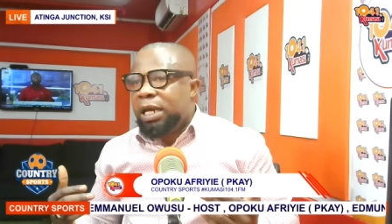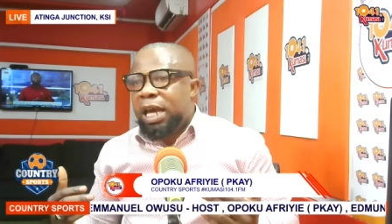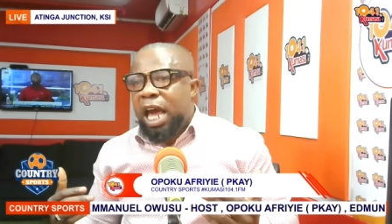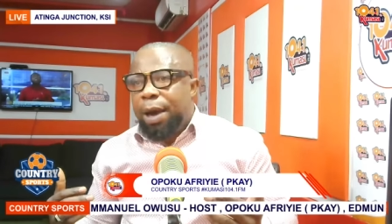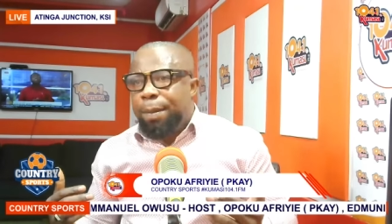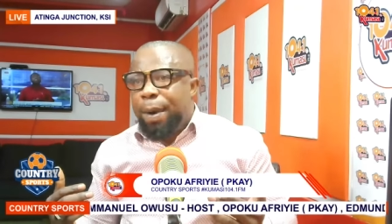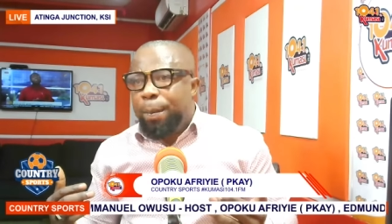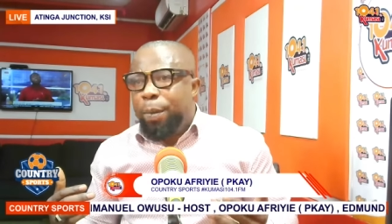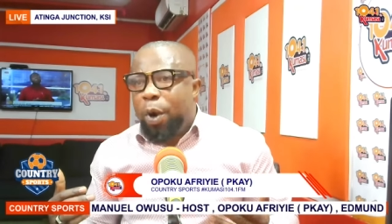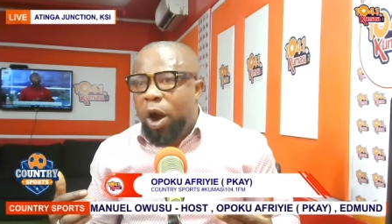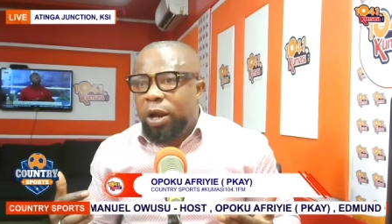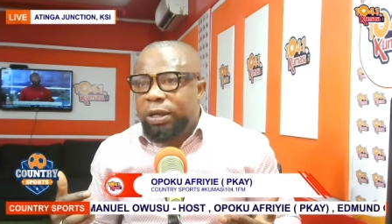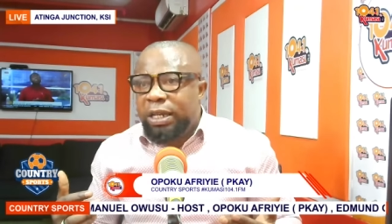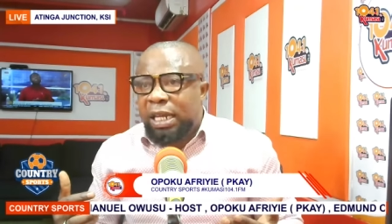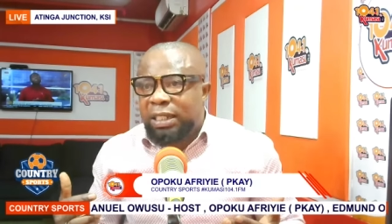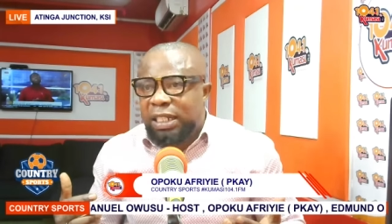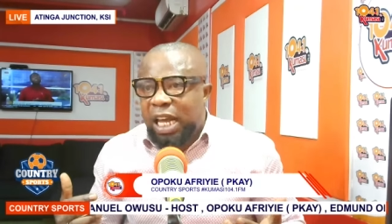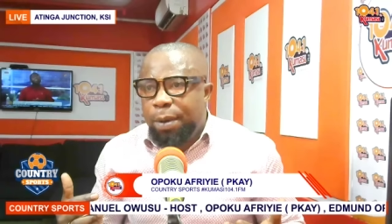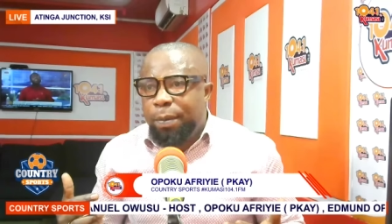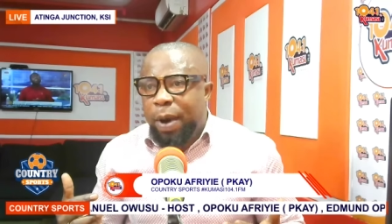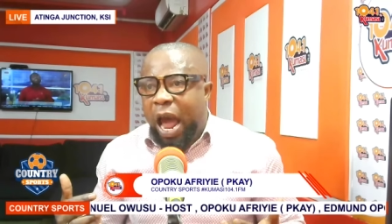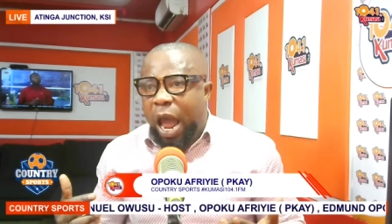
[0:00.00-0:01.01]
about the
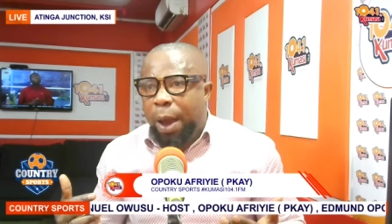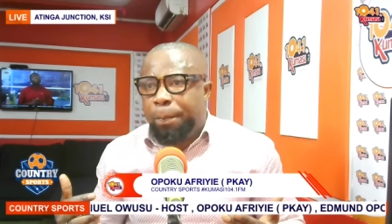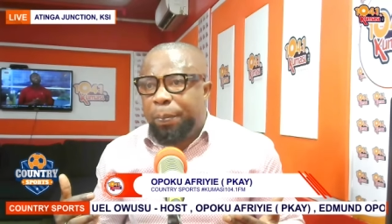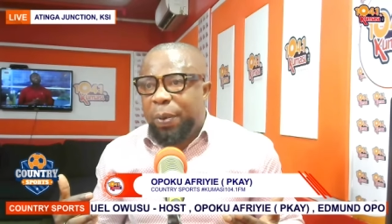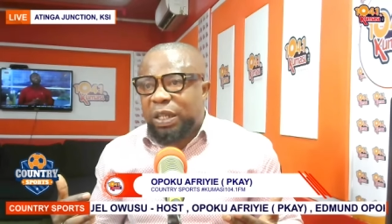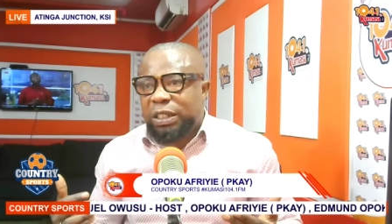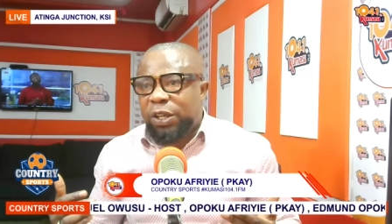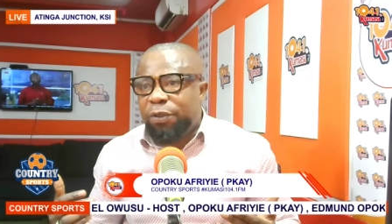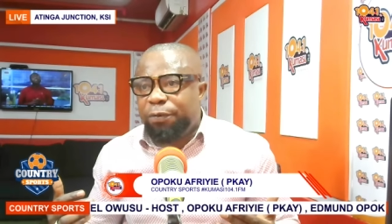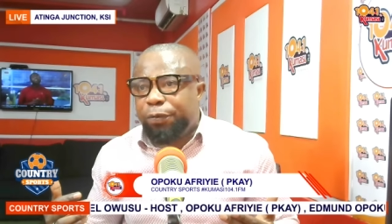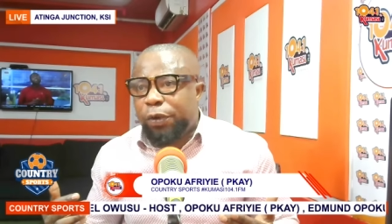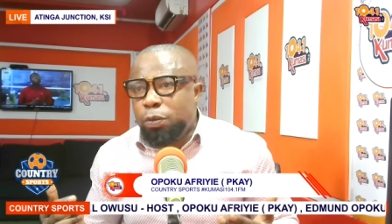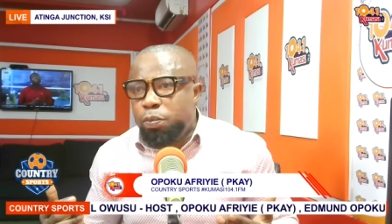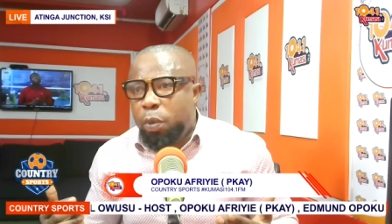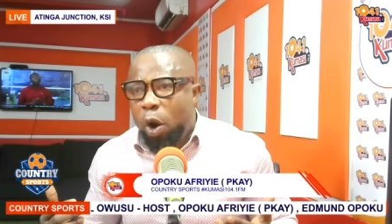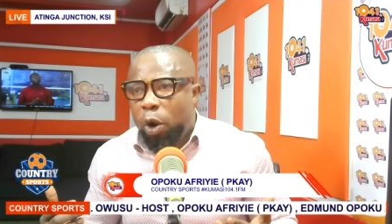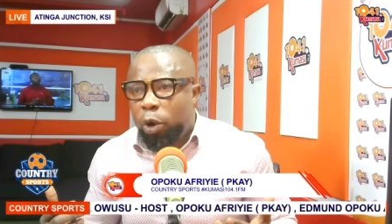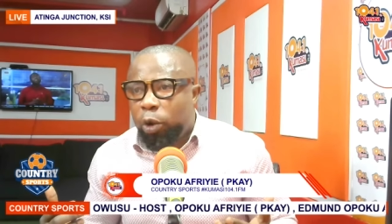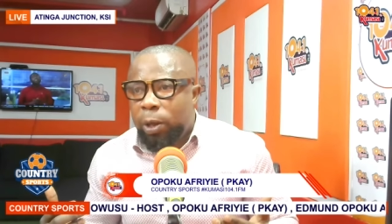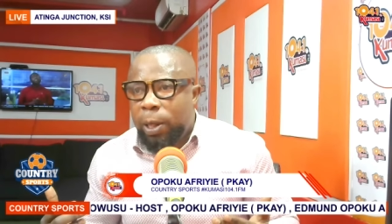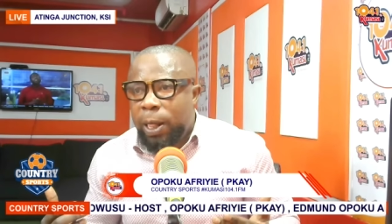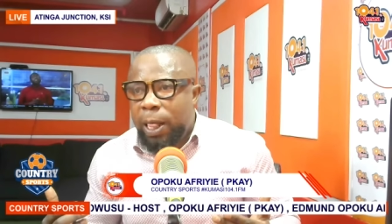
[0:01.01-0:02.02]
same high pressing
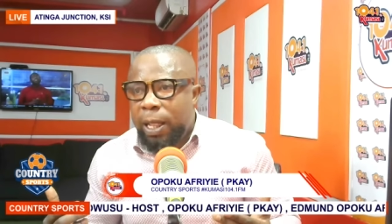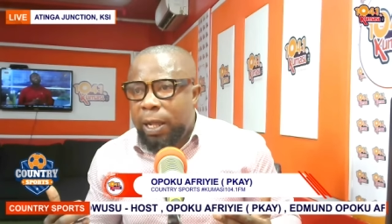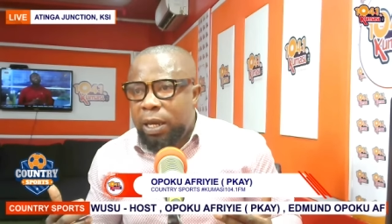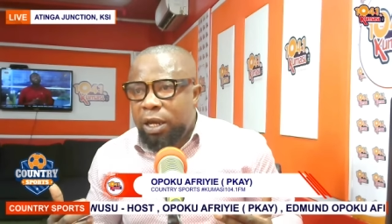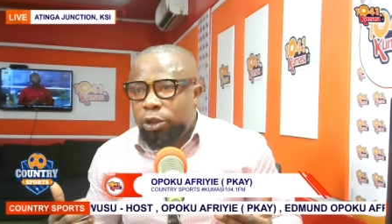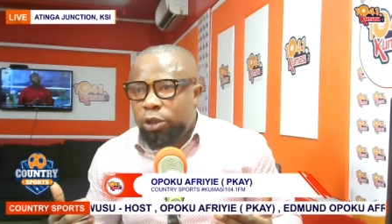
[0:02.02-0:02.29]
football. Yeah.